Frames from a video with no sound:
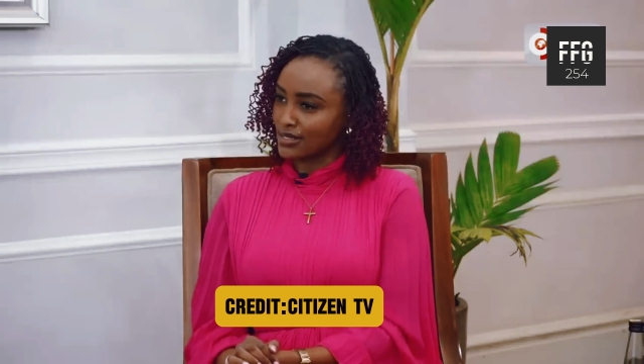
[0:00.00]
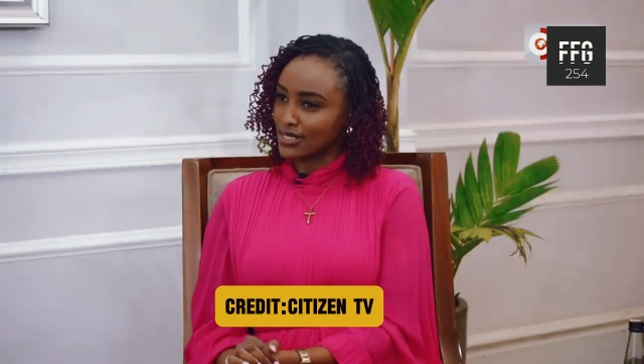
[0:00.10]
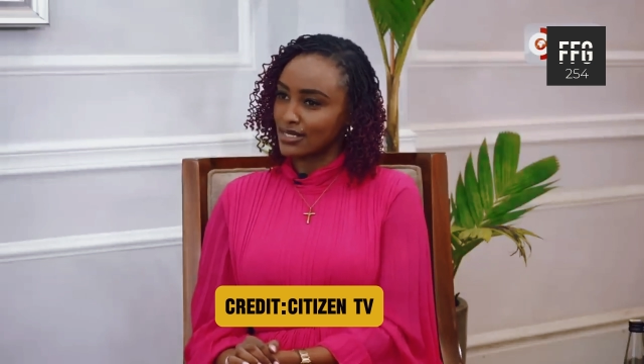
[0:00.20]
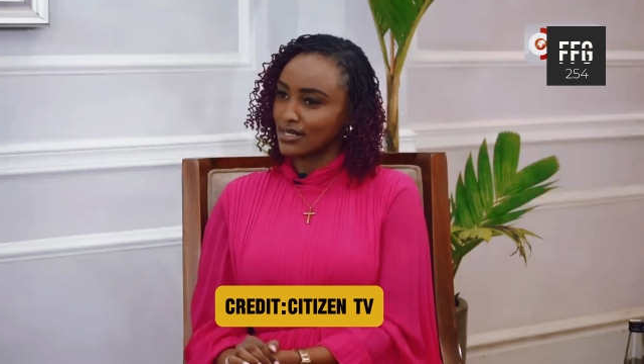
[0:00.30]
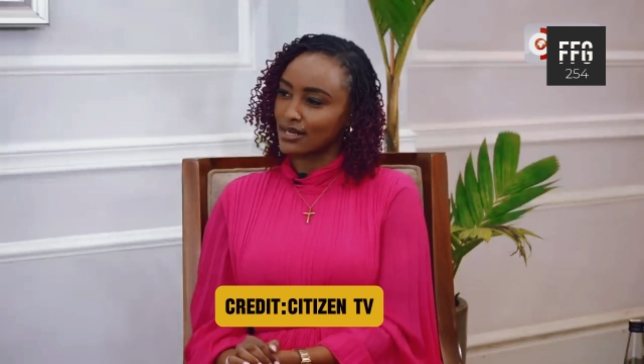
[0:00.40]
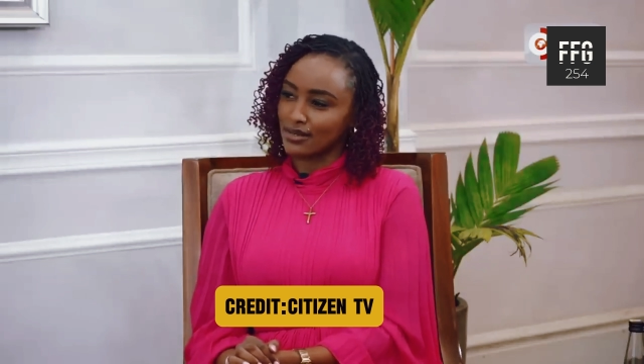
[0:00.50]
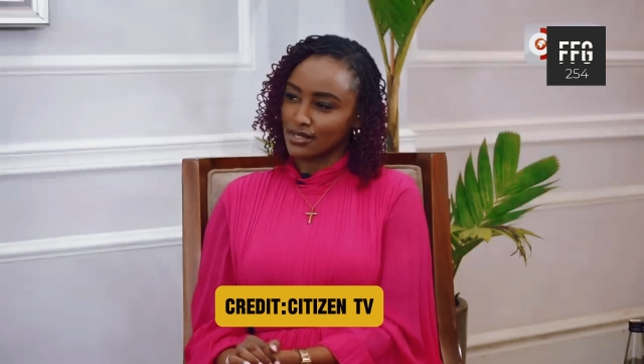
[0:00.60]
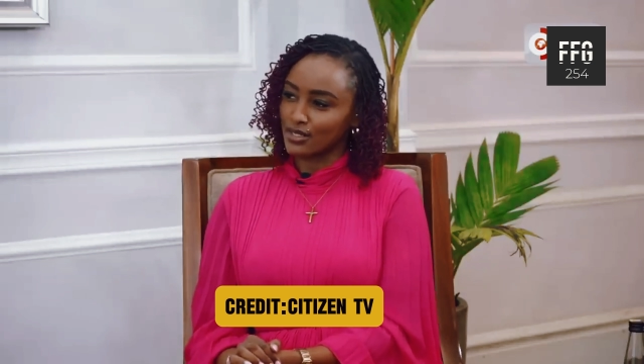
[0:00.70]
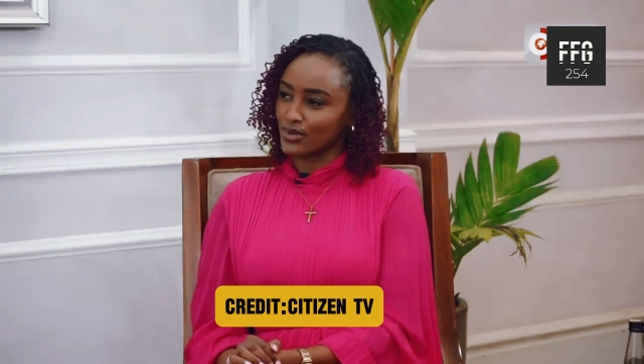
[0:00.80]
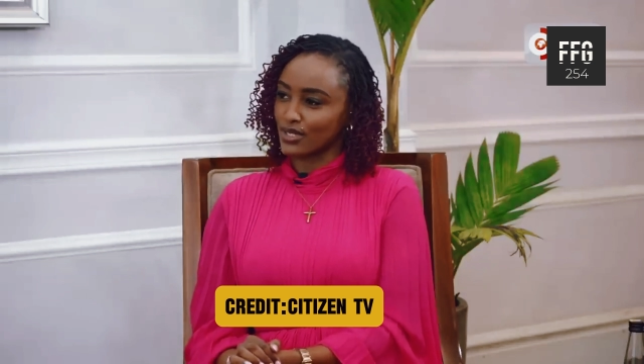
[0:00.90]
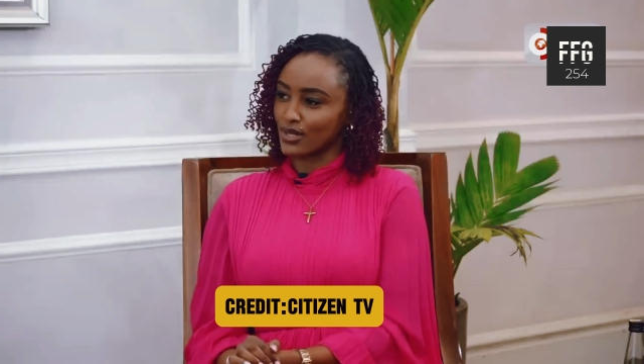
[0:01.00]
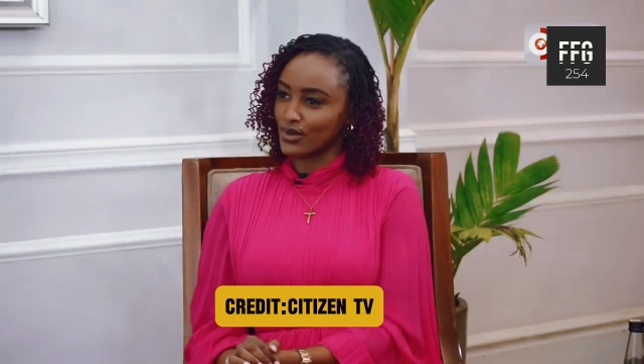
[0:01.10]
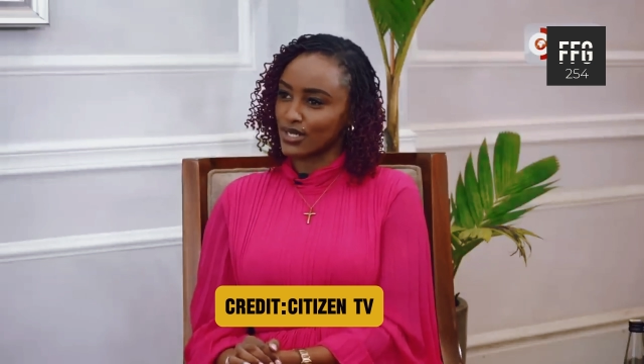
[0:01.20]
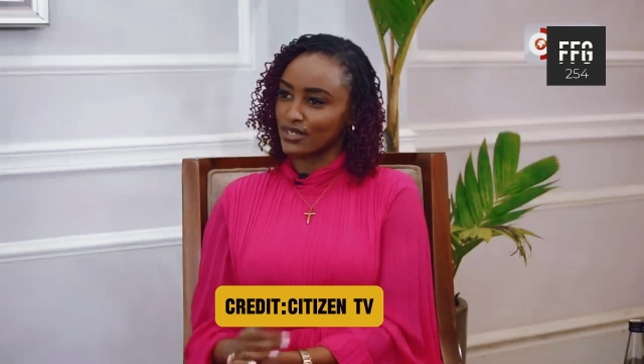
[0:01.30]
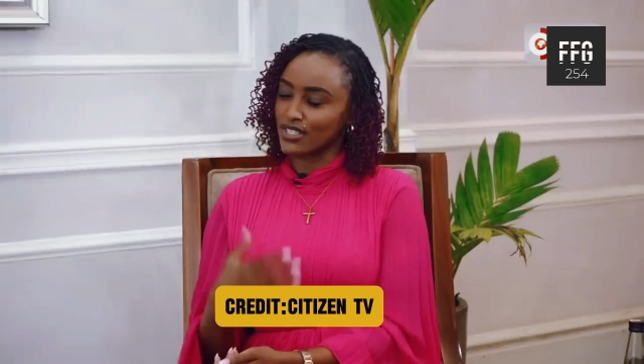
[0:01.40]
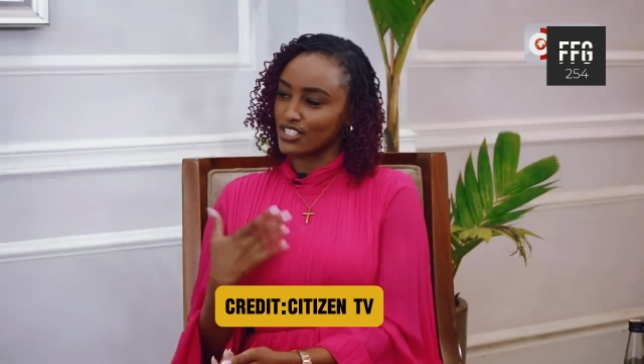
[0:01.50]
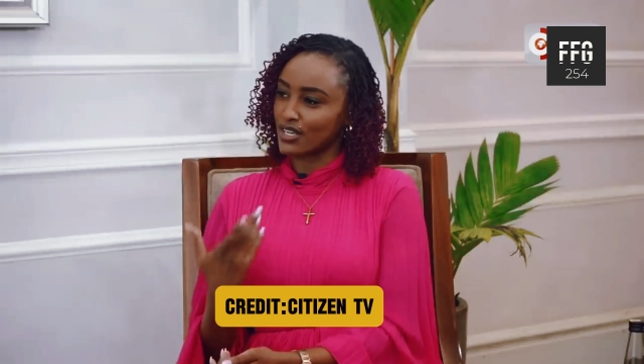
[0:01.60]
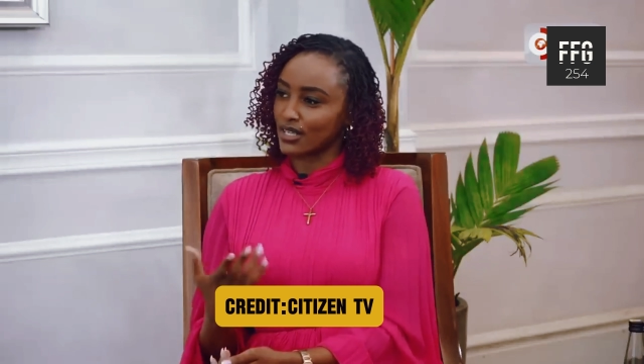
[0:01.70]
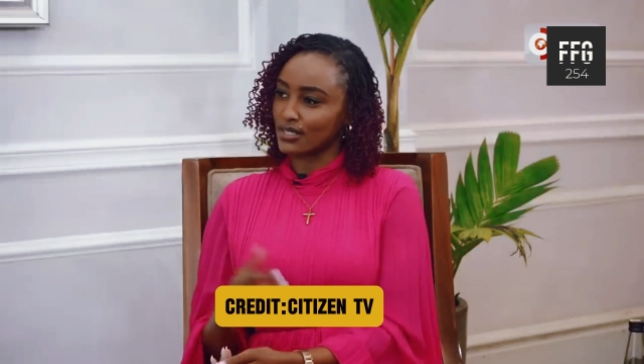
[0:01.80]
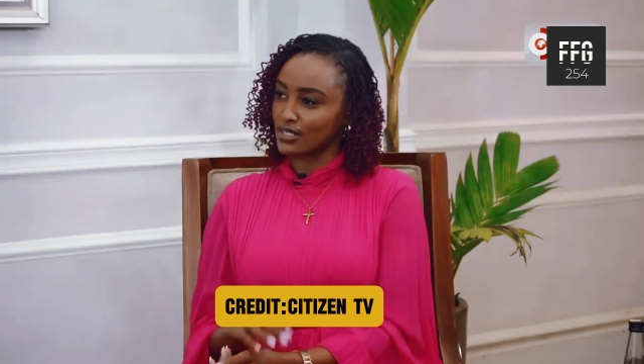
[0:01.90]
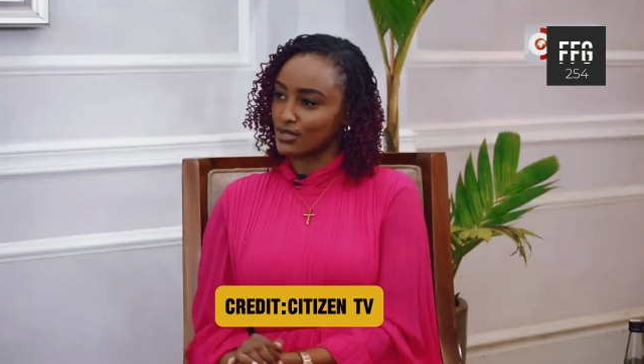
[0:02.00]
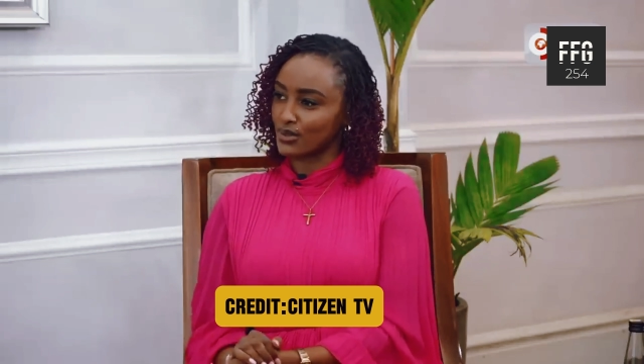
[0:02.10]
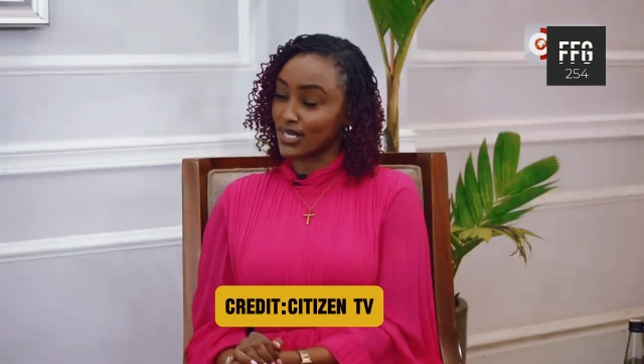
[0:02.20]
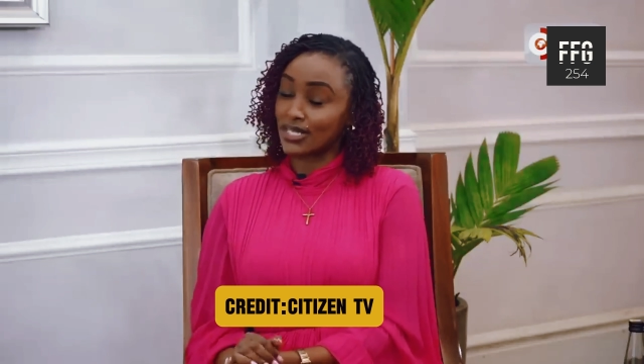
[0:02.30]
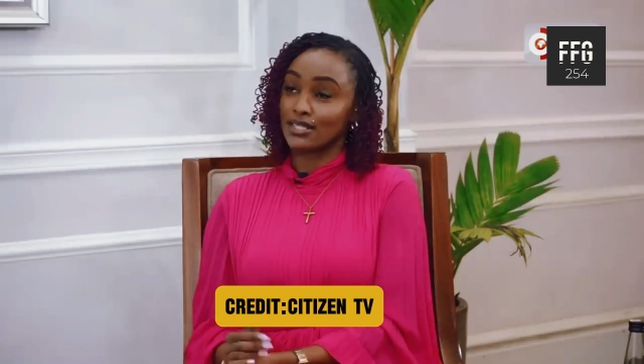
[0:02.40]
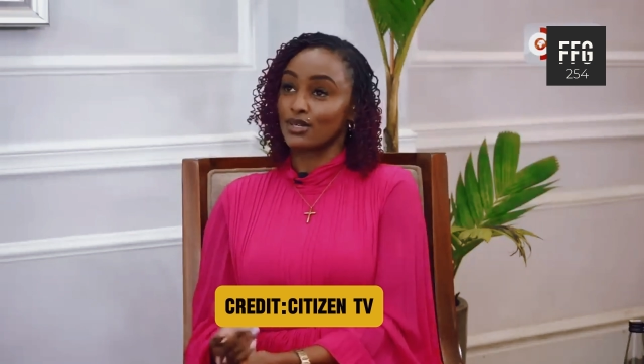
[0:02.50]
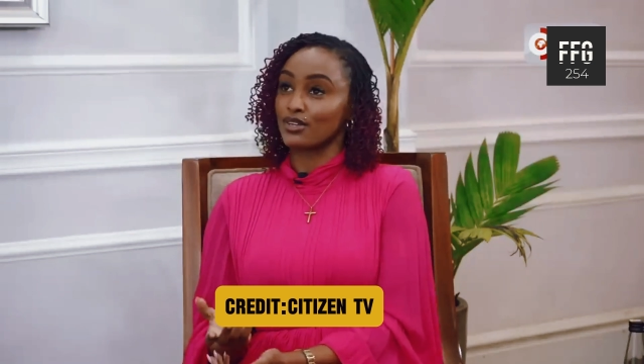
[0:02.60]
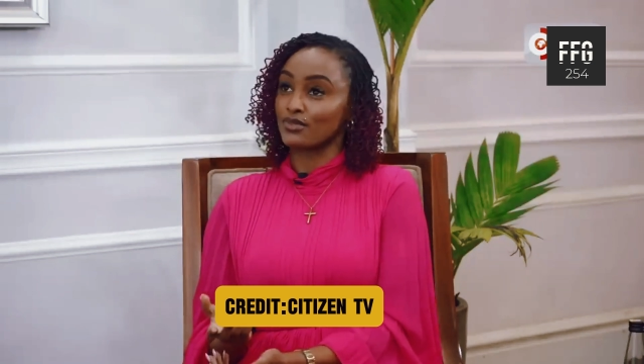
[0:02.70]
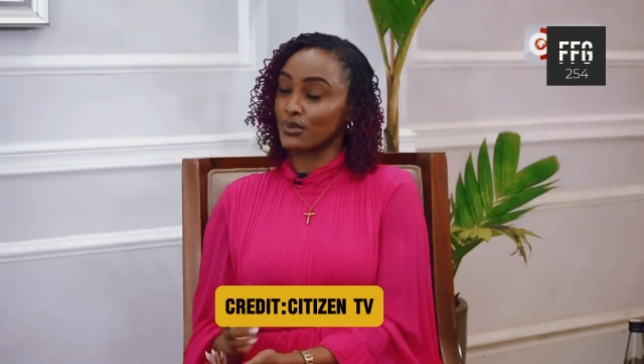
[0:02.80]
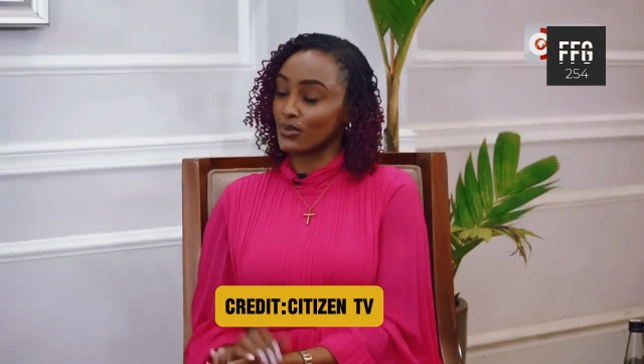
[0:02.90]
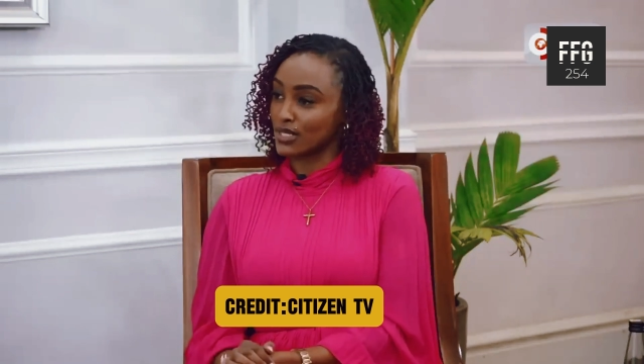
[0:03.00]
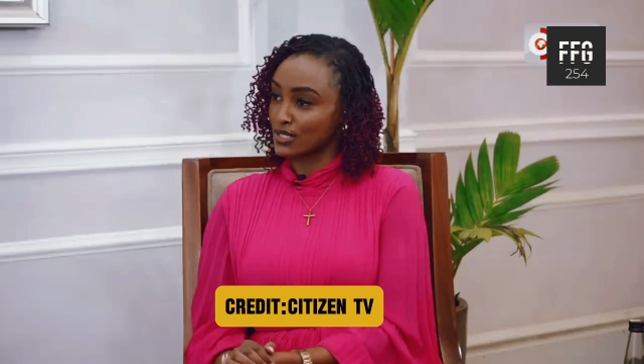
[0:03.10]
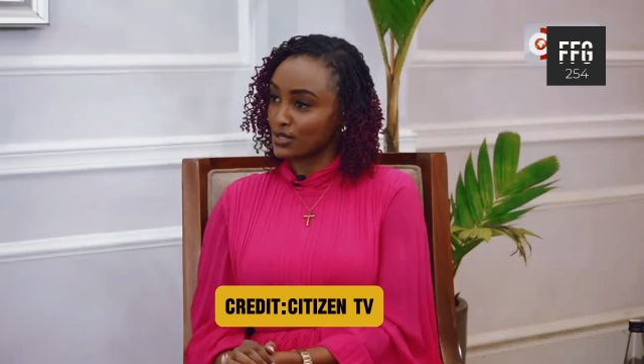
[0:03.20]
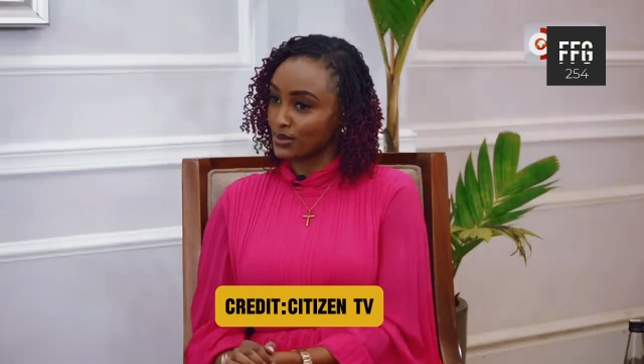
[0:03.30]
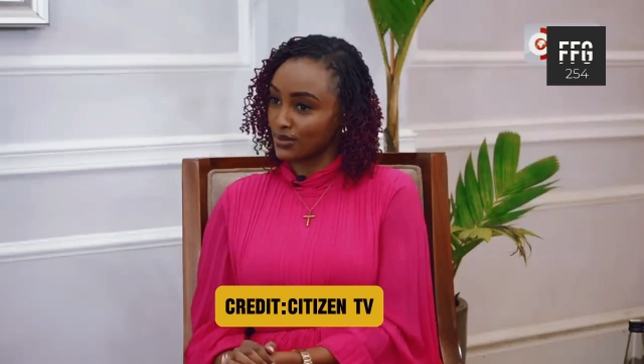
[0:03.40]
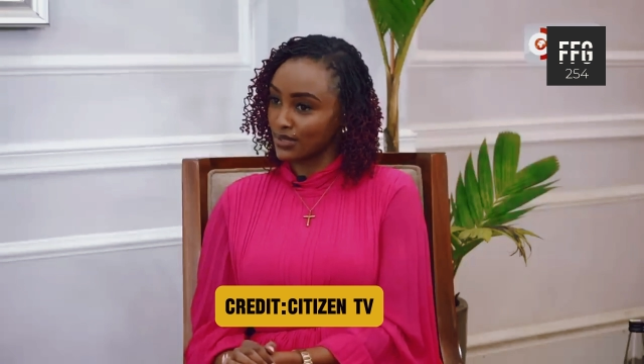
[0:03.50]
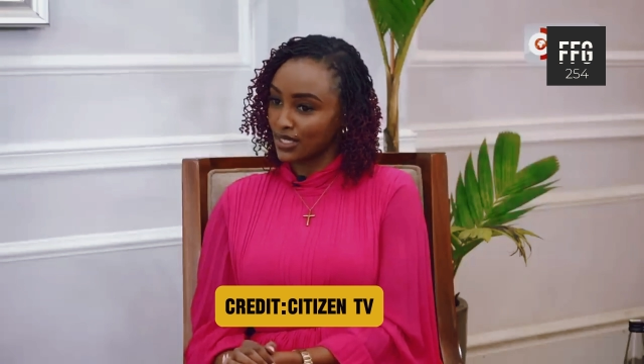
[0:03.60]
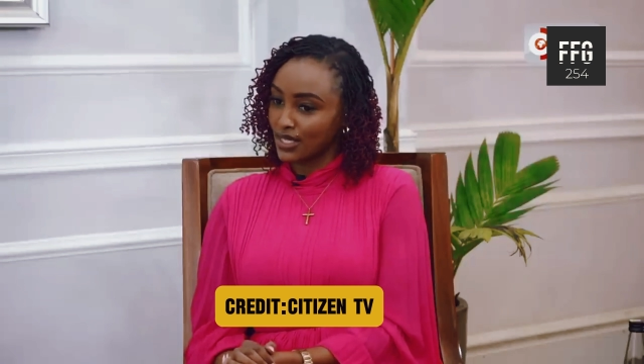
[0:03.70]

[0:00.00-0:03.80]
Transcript: As I said, I wrestled with the Lord even sharing this story. I did not even want to.